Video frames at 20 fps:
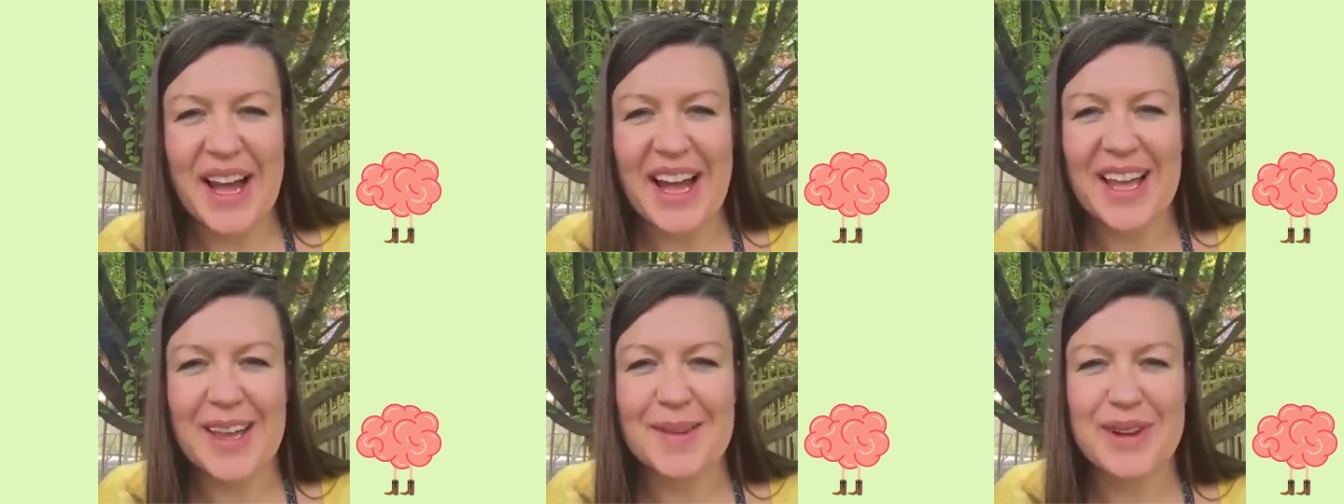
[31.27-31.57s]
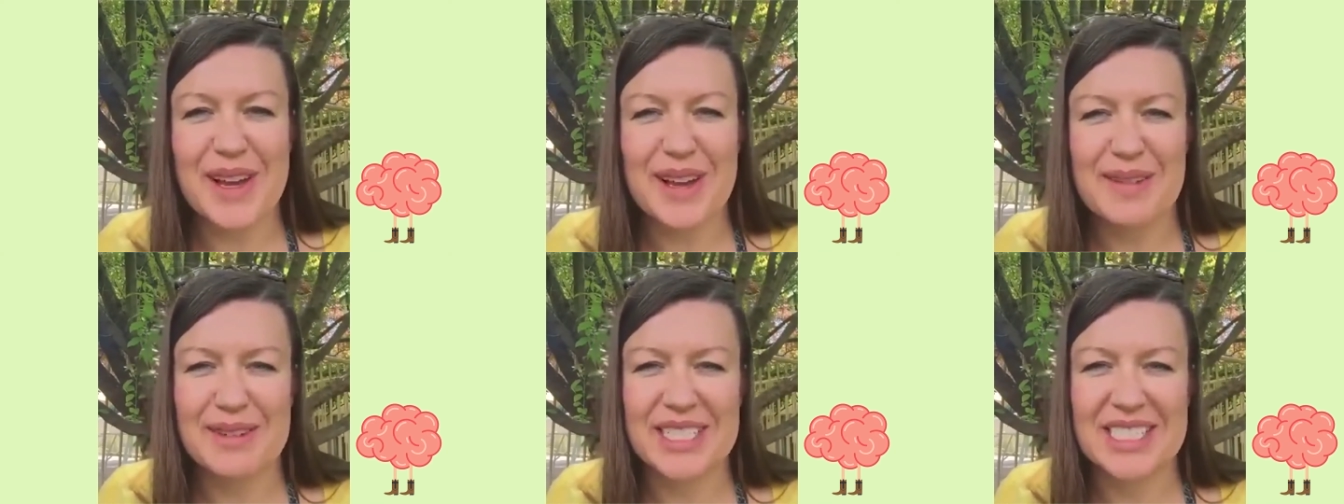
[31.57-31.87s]
I am
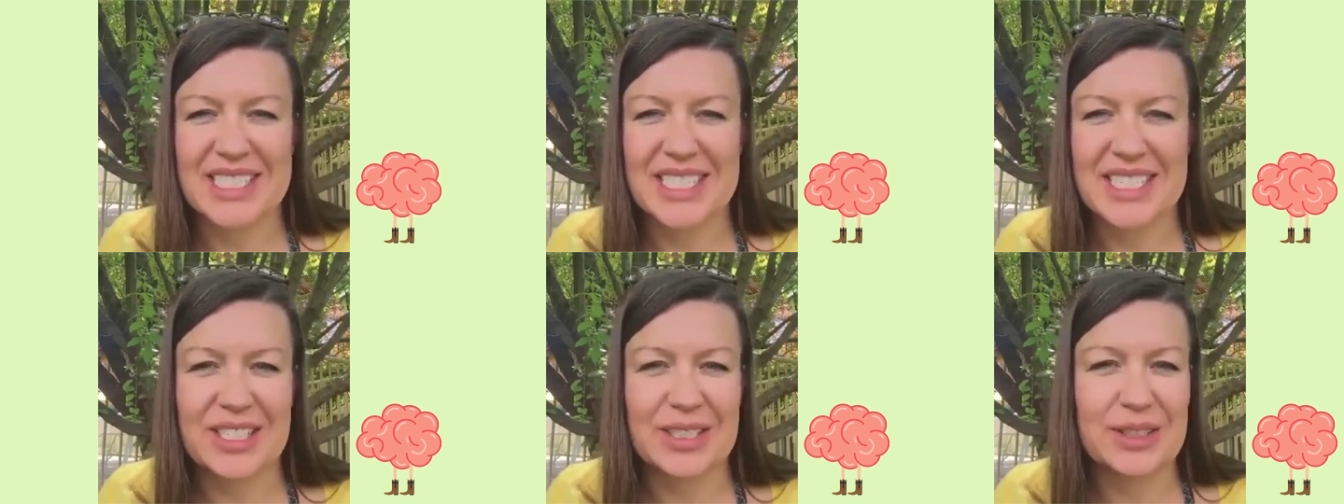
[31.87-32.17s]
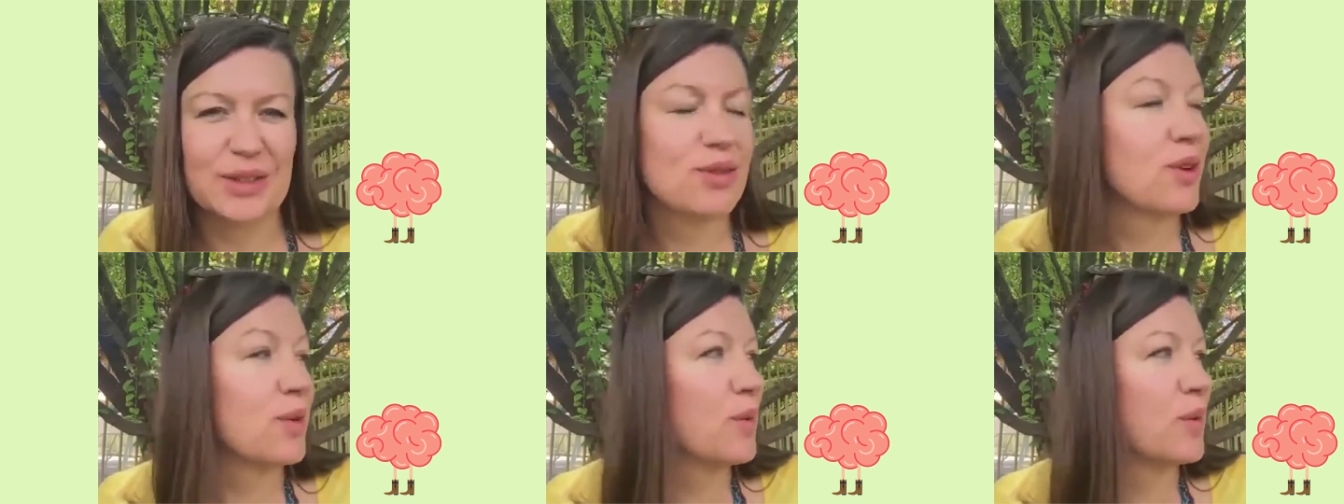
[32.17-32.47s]
coming to
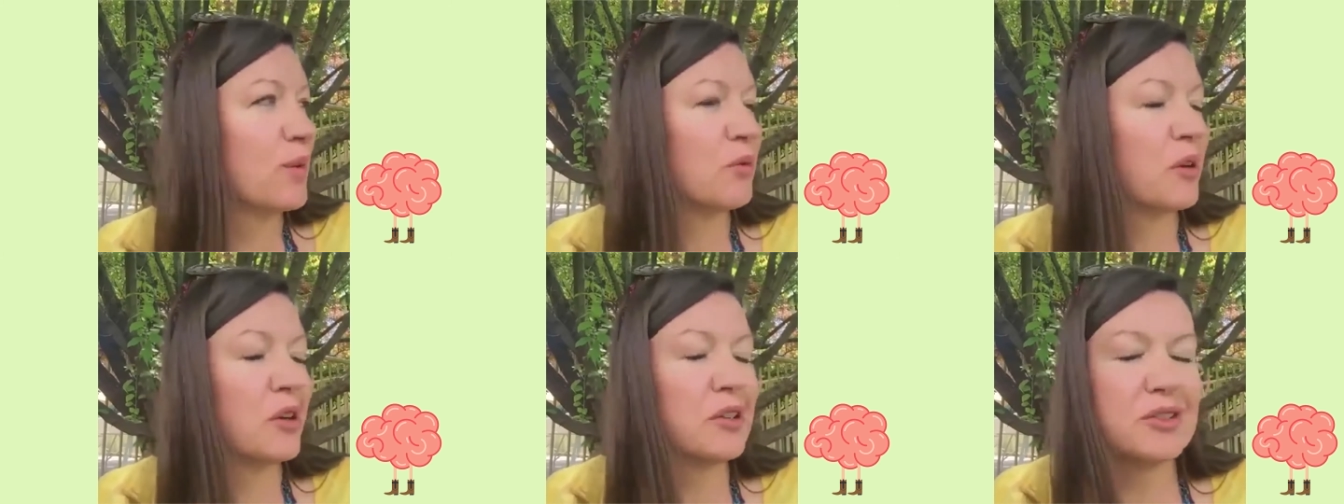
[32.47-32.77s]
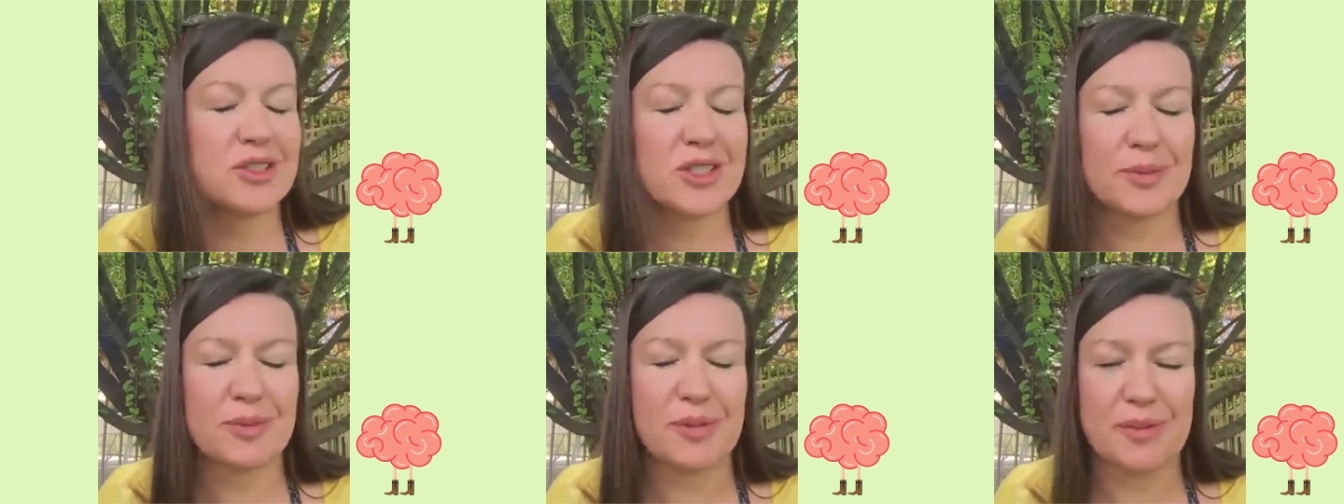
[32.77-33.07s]
you from a
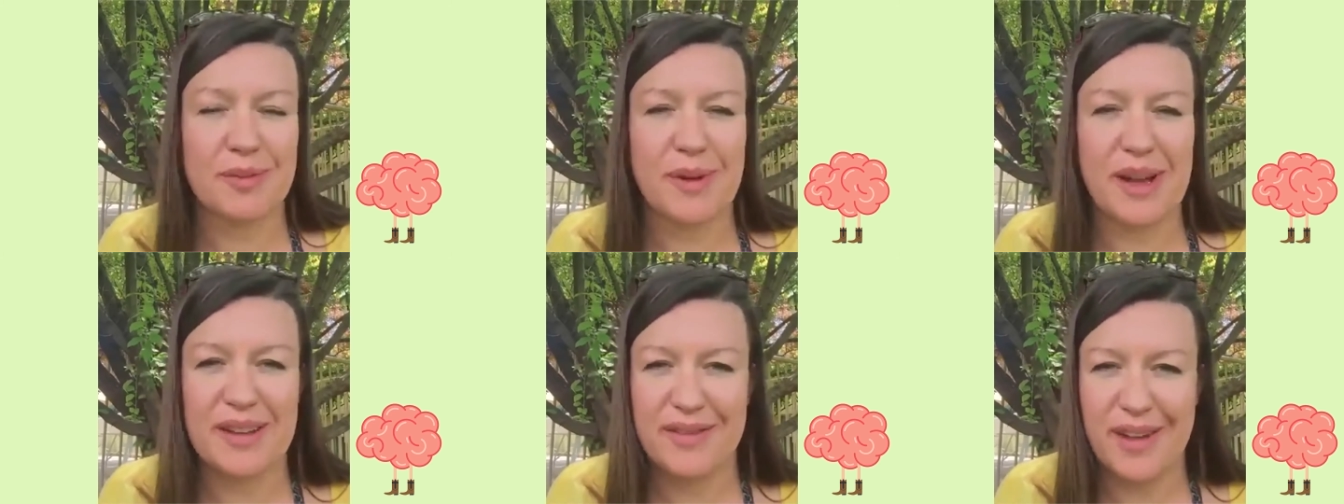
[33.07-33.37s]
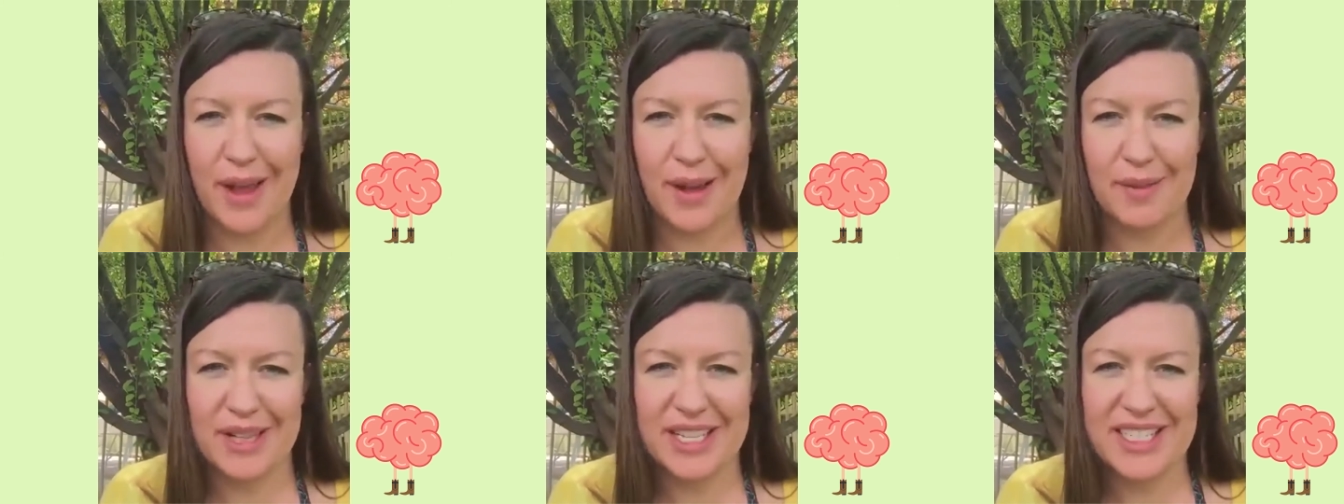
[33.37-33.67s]
road trip with my
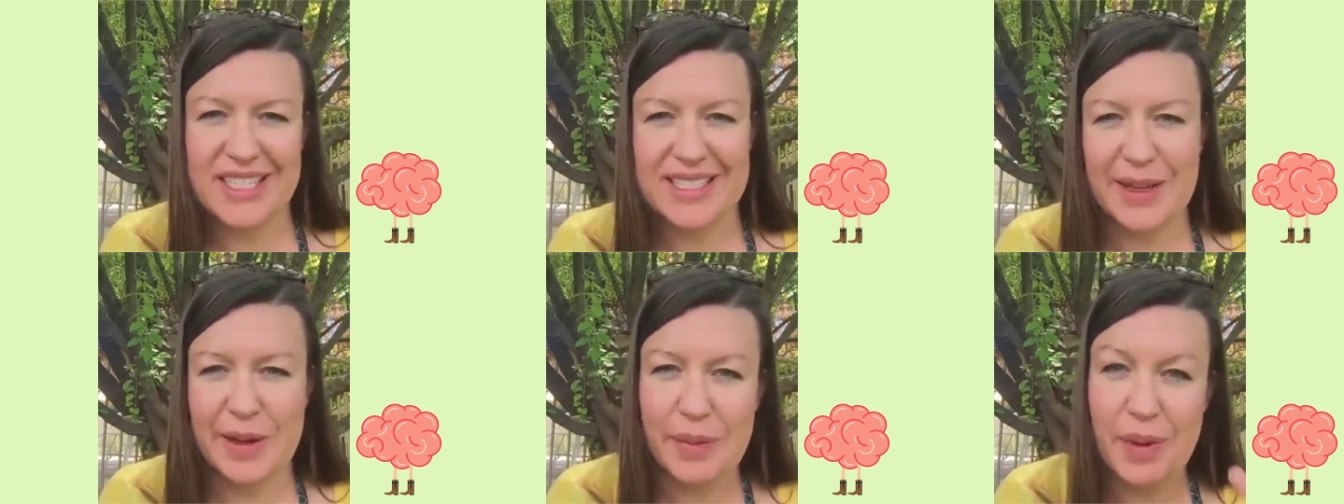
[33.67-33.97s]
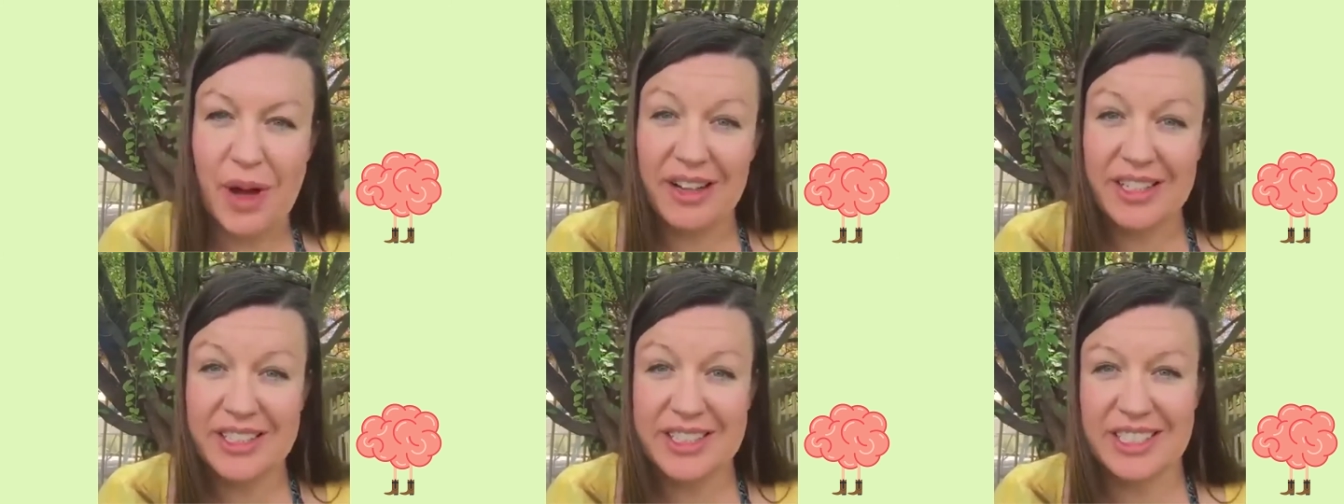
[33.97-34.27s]
family, so
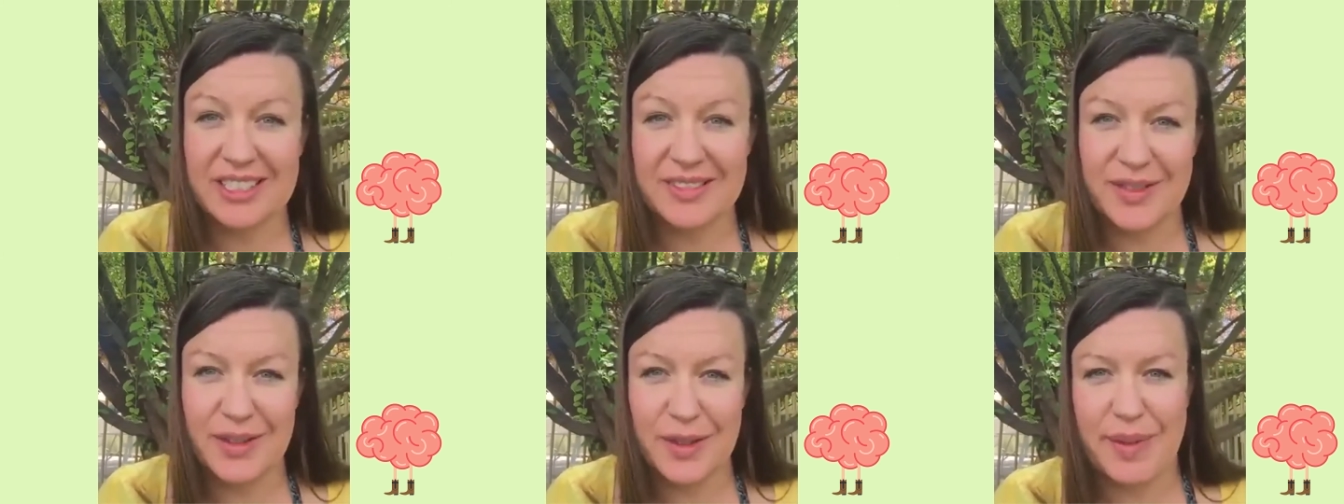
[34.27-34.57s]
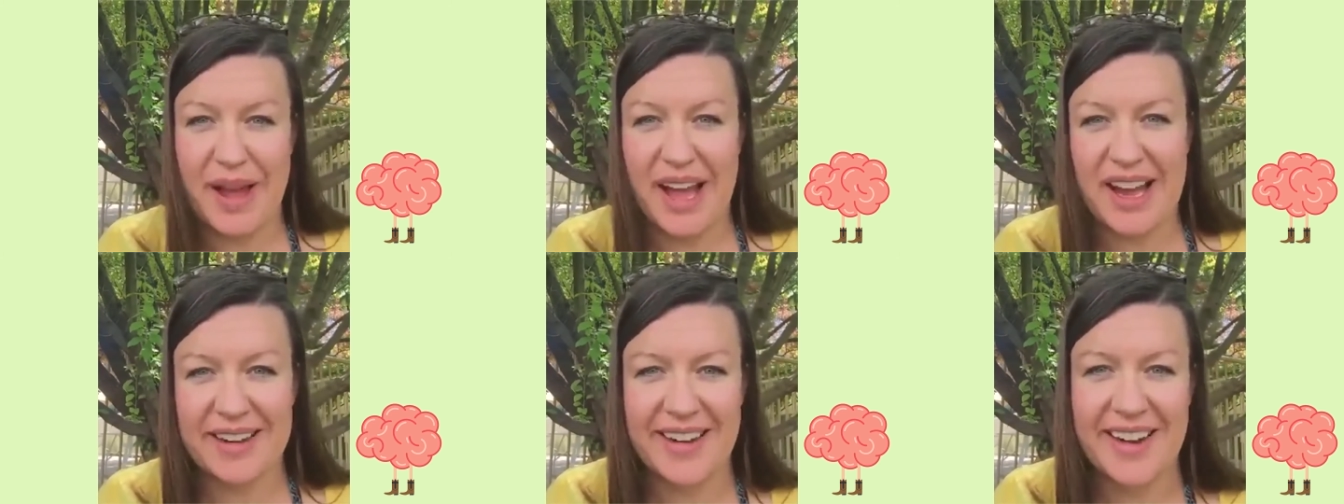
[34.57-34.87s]
apologies for the
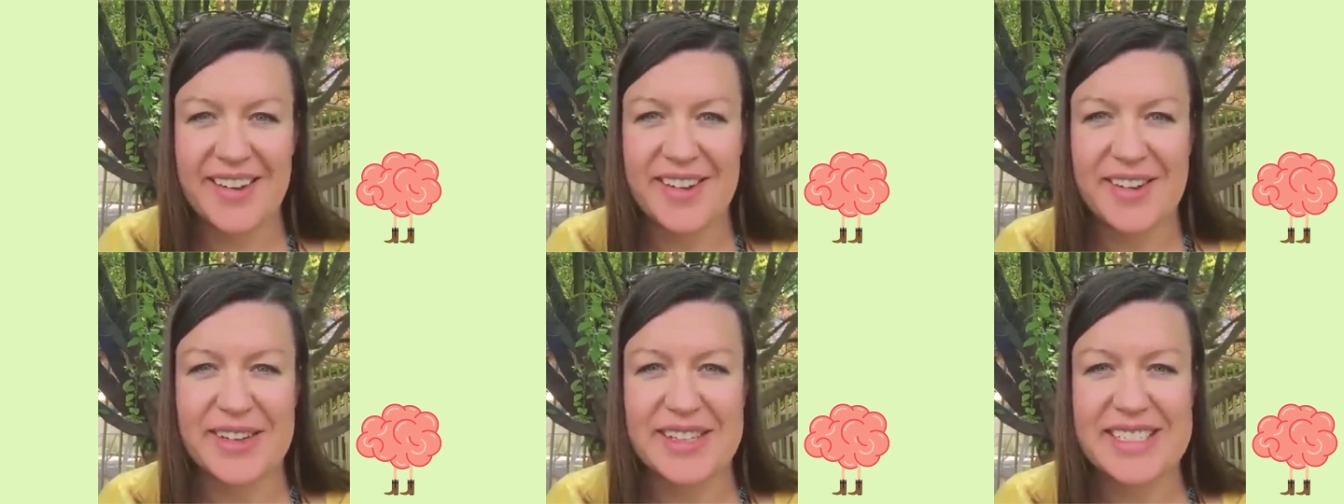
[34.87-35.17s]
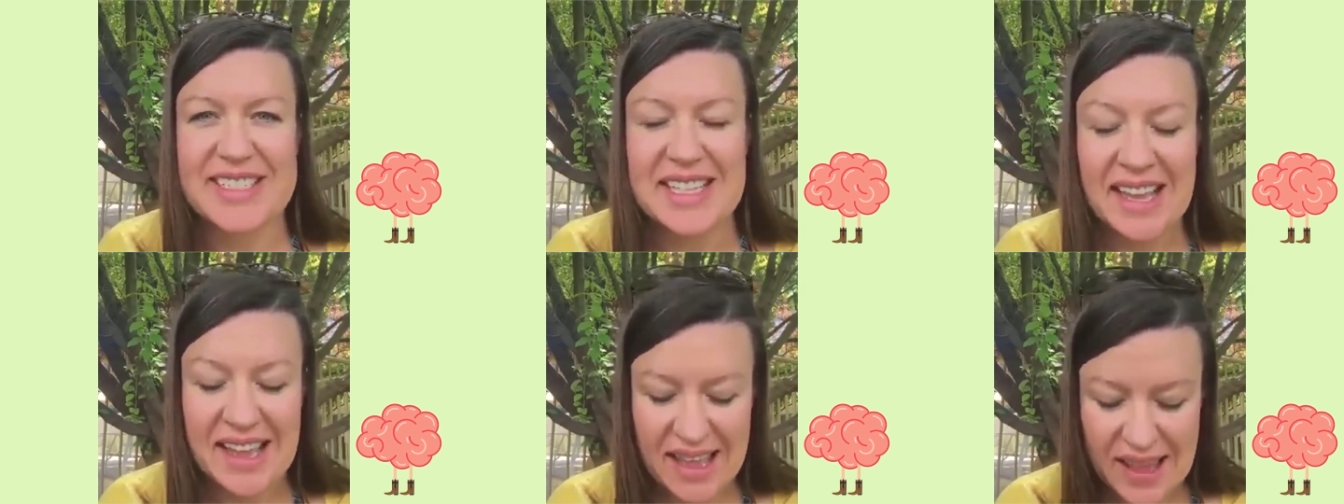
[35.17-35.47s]
background noise,